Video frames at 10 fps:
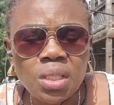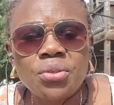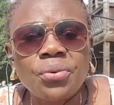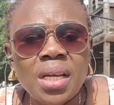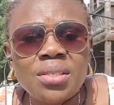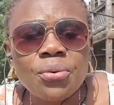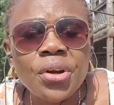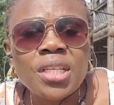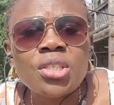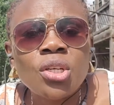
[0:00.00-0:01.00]
That's the
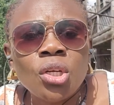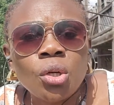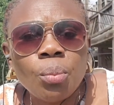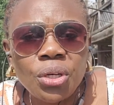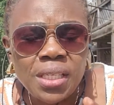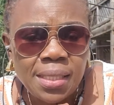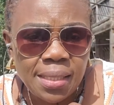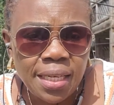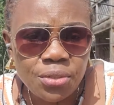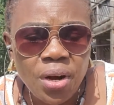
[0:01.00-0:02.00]
range, but it's
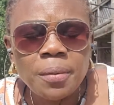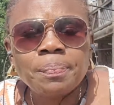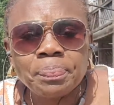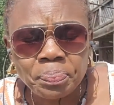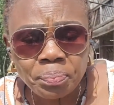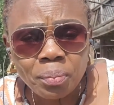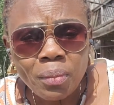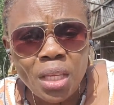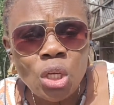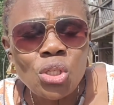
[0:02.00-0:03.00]
set, right?
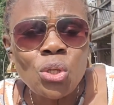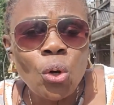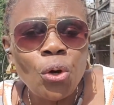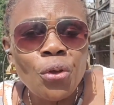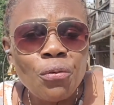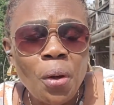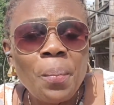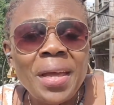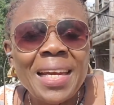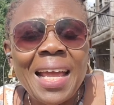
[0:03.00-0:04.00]
So if you're
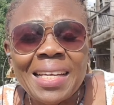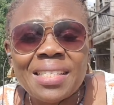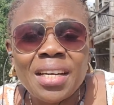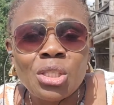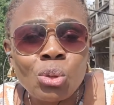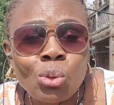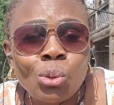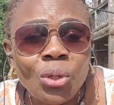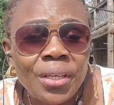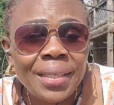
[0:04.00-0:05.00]
paying extra
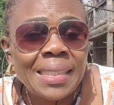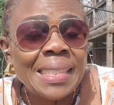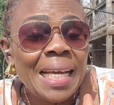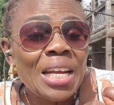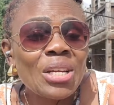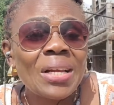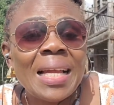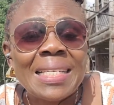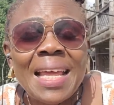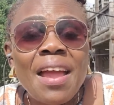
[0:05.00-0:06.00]

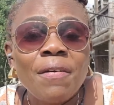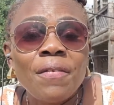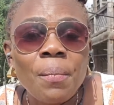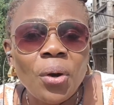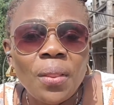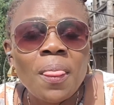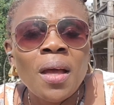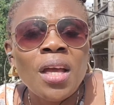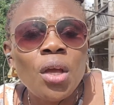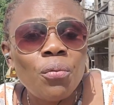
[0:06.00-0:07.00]
$210 every month,
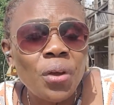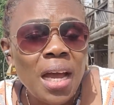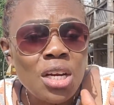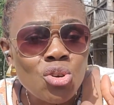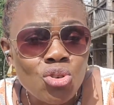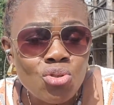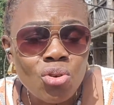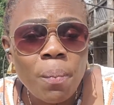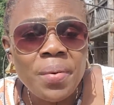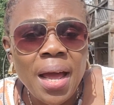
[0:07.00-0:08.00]
if you can
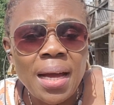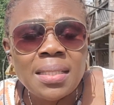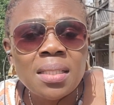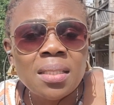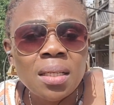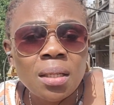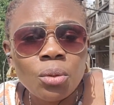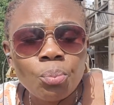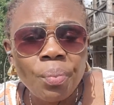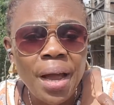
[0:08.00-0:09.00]
drop that by